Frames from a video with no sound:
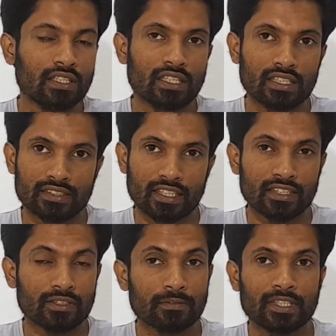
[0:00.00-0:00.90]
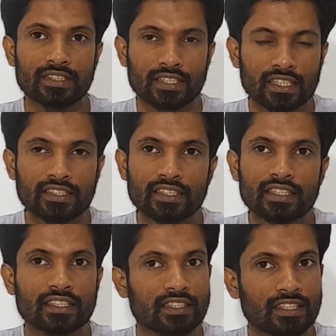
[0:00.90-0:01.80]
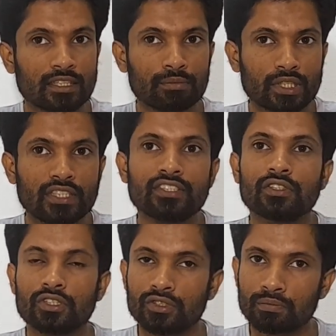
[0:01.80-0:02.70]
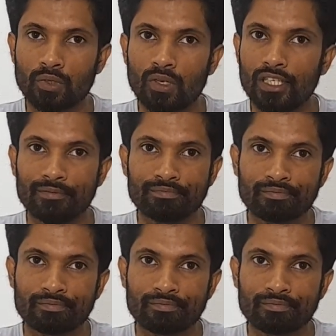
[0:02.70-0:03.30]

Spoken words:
The size of the second generation computer is smaller.